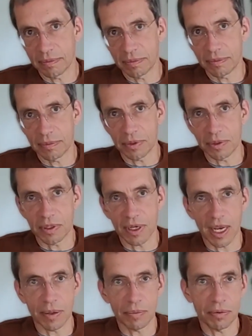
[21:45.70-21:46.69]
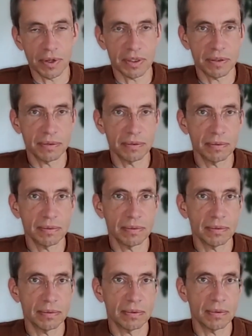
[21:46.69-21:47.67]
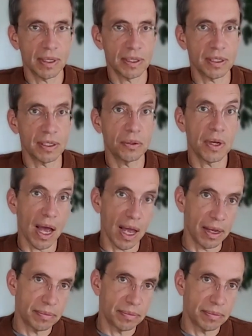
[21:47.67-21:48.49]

You stay in prison until you die.